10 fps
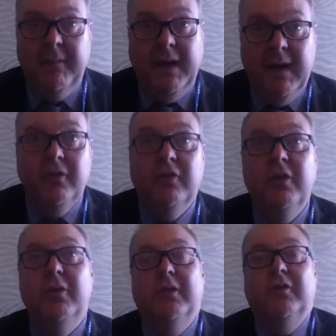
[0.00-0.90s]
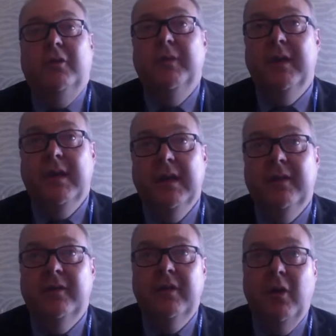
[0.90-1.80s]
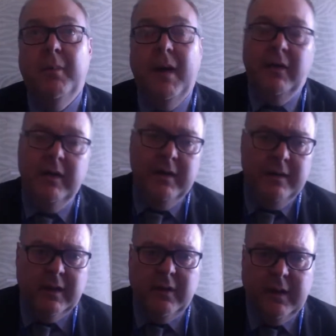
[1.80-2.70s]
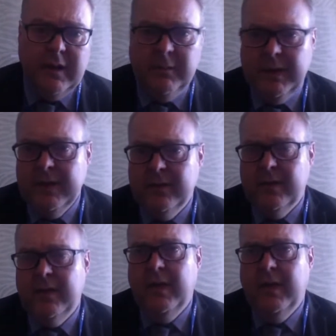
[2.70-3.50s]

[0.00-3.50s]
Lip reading: issue and something that you need to know about, the curriculum leaders are